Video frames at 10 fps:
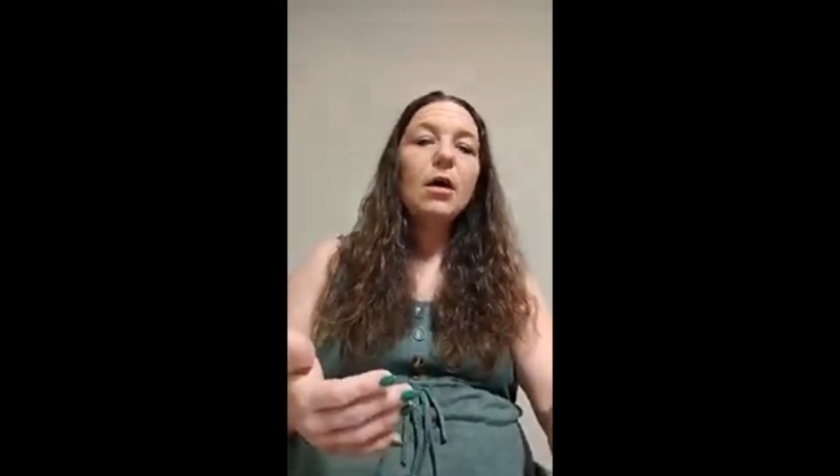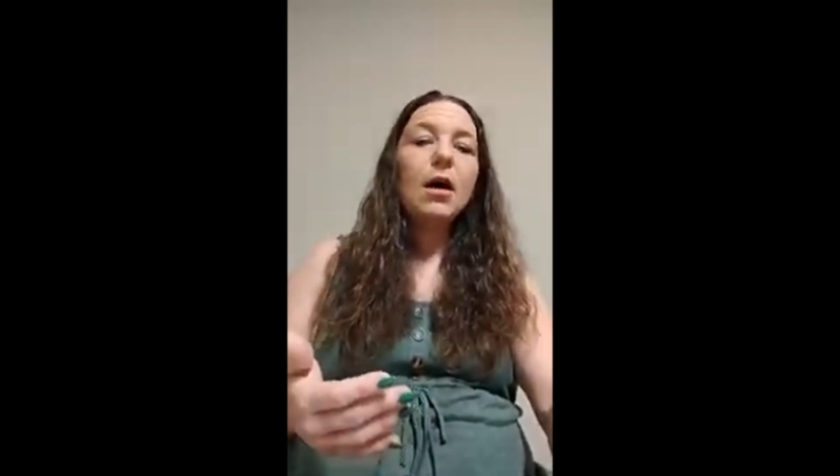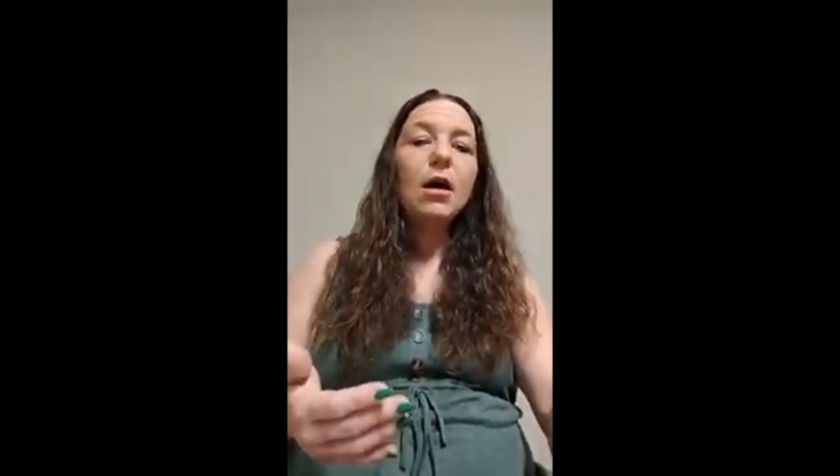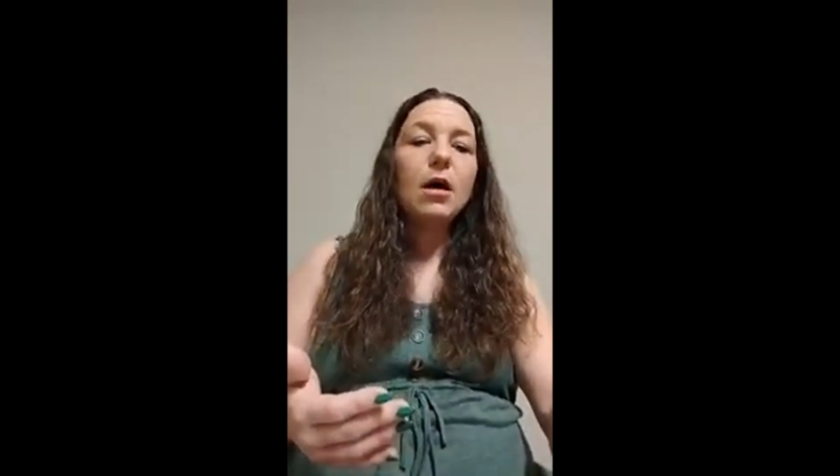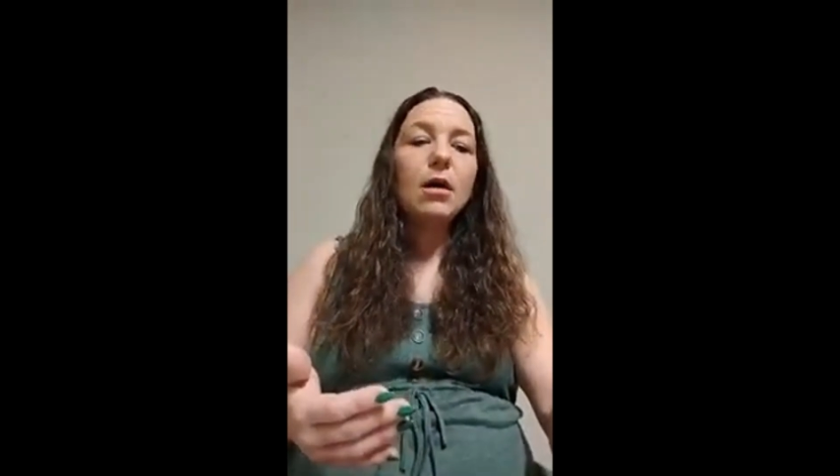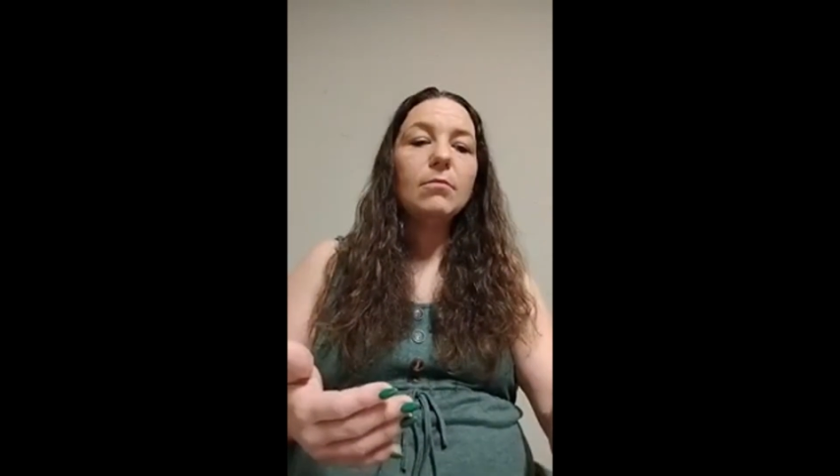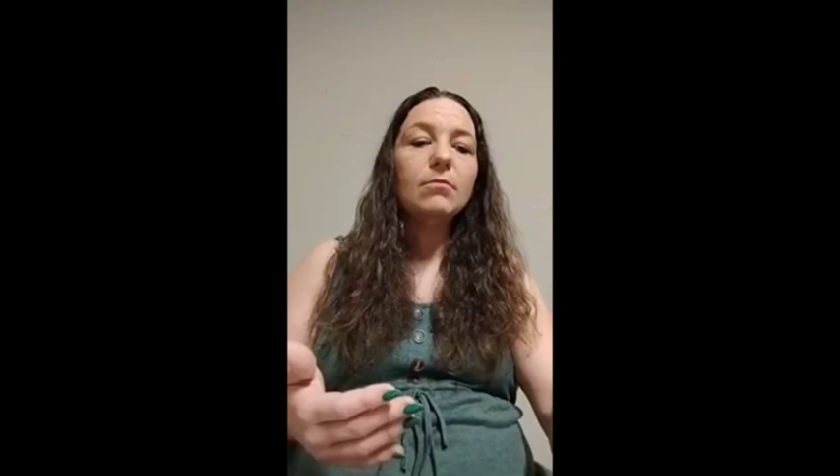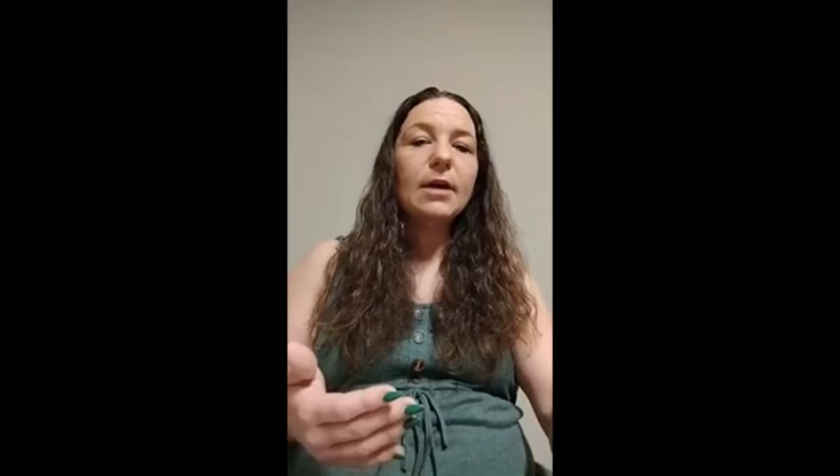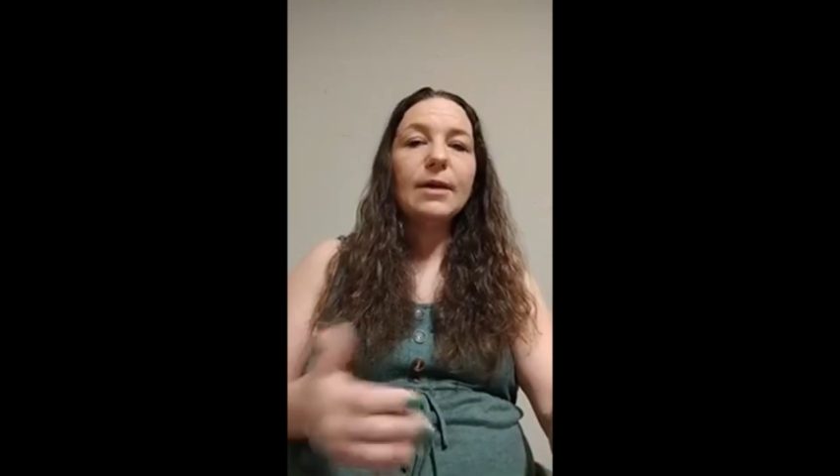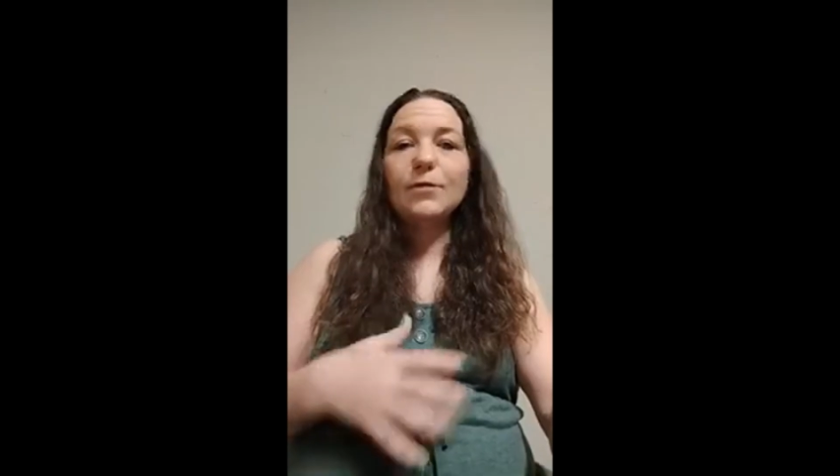
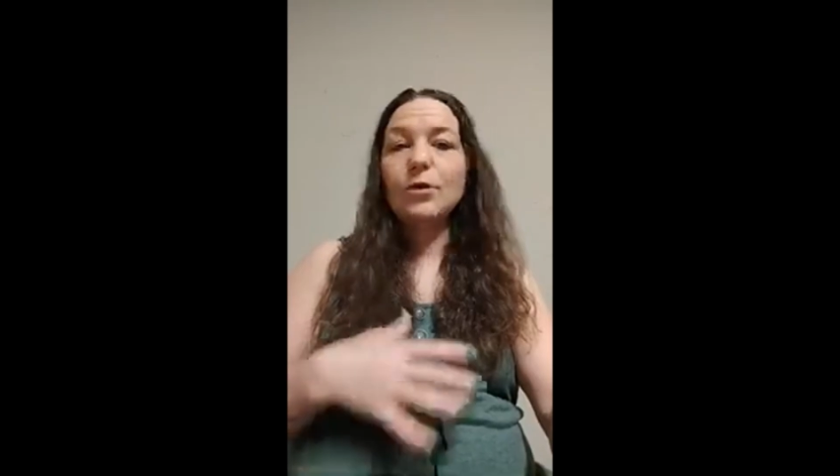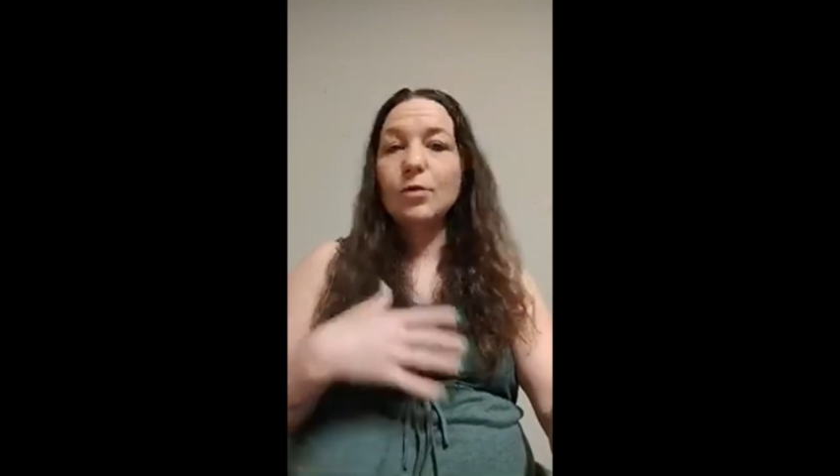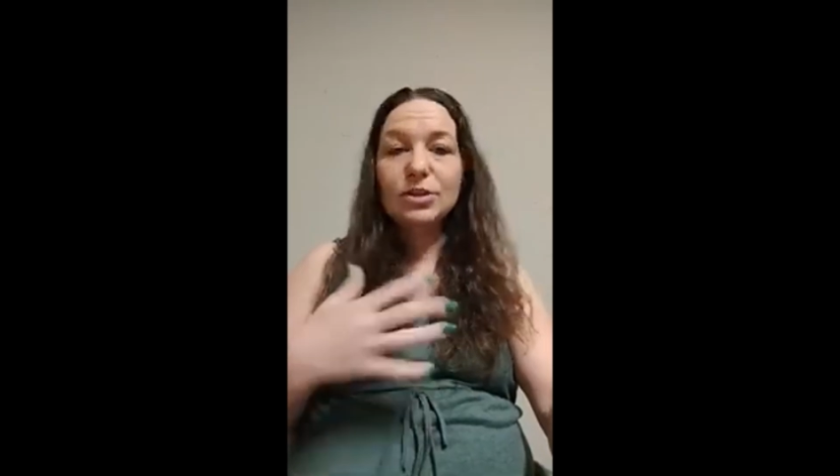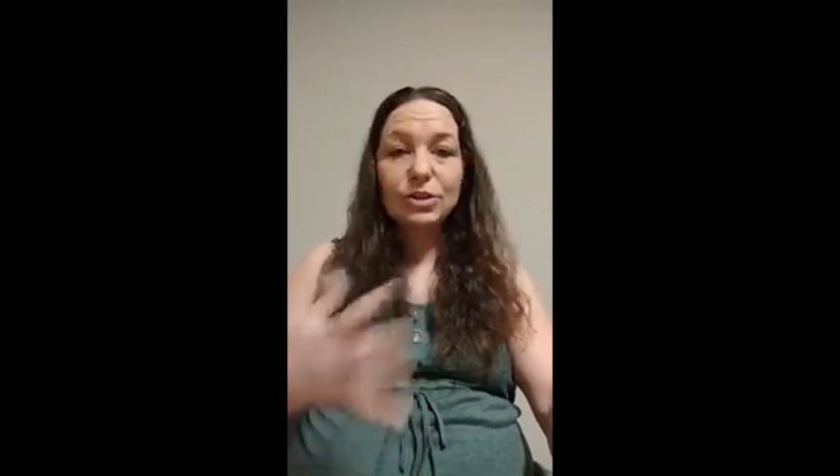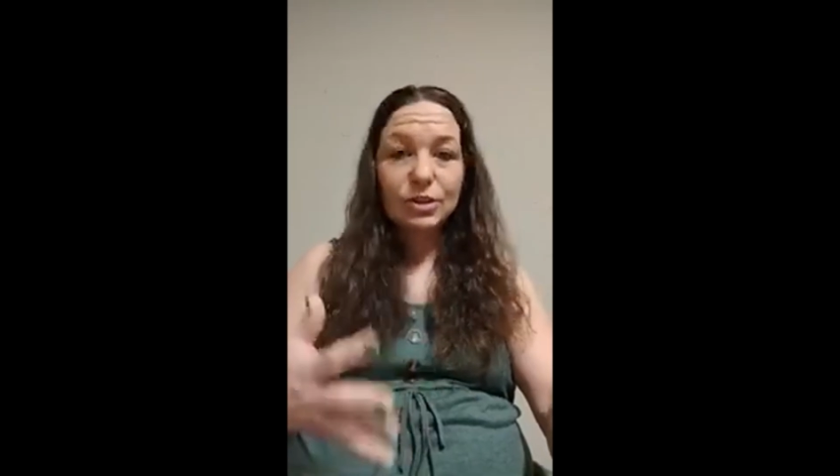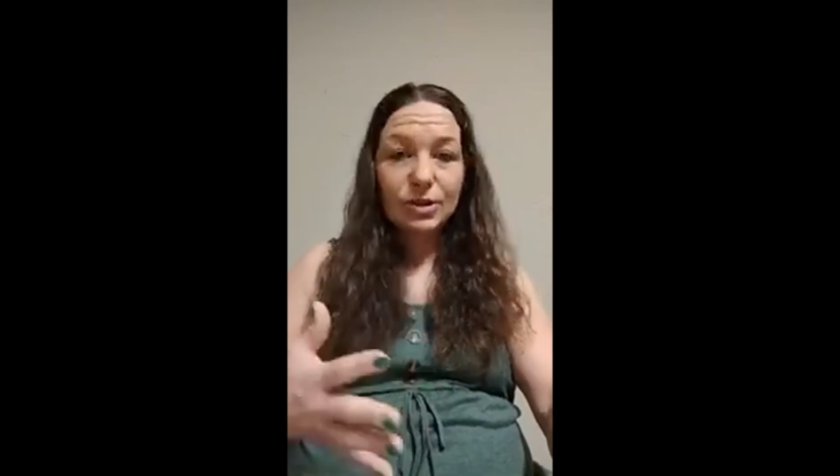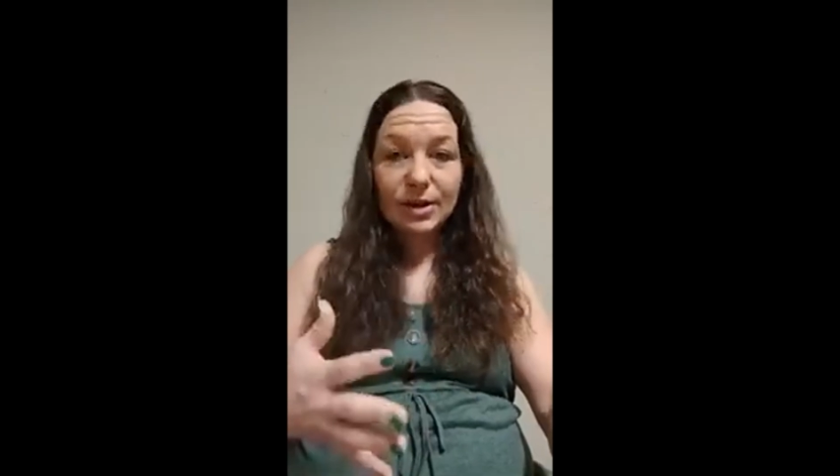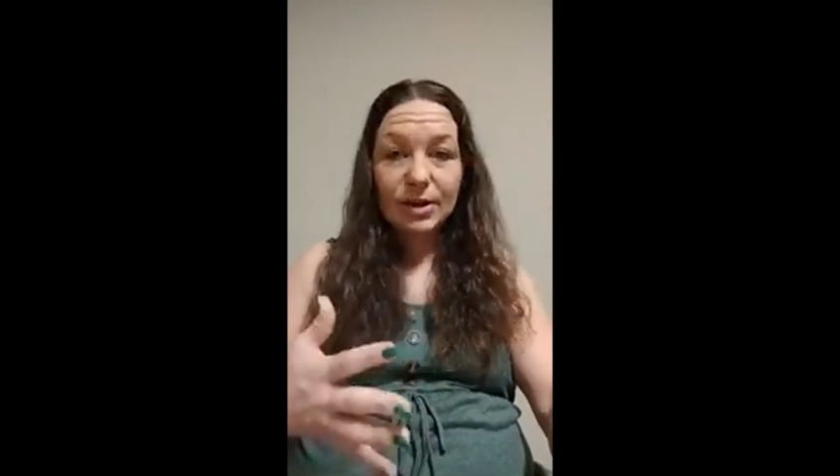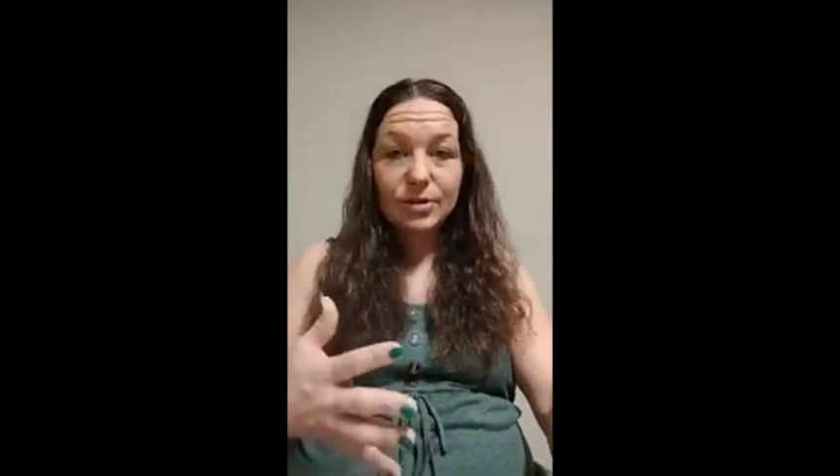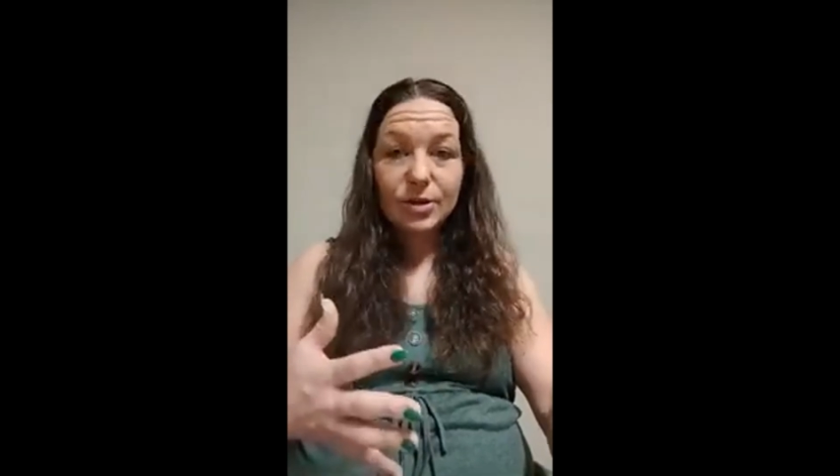And if you want to look
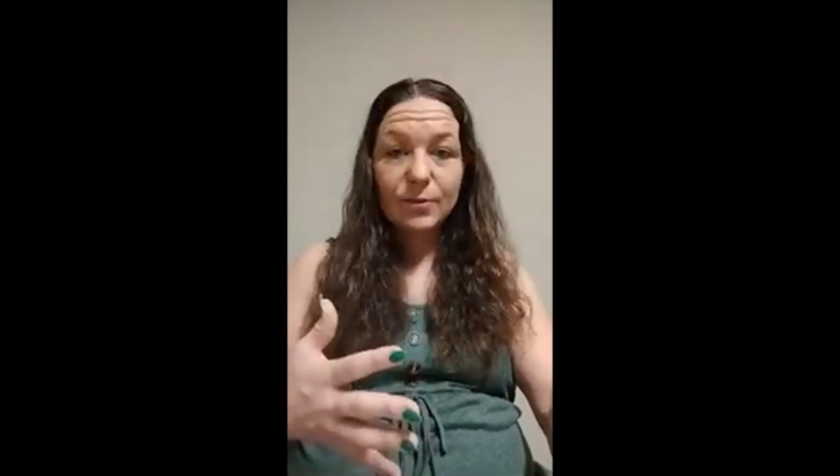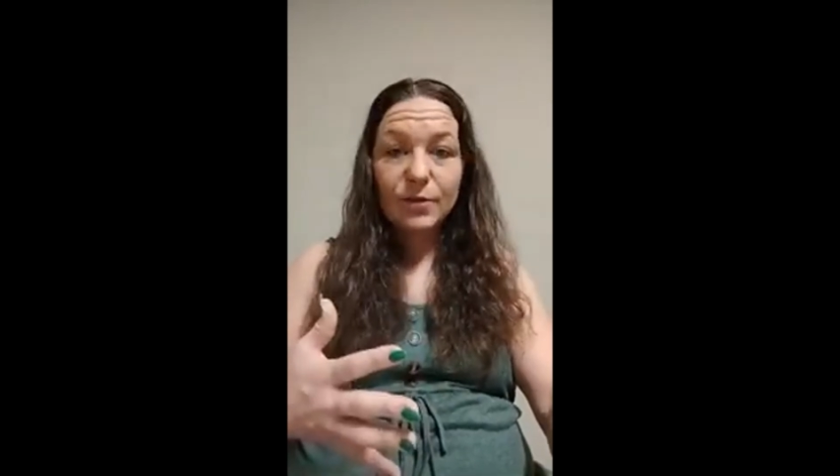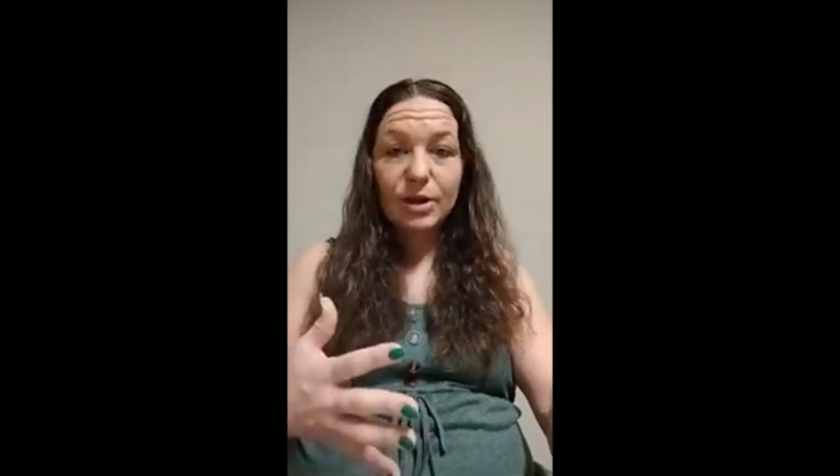at YouTube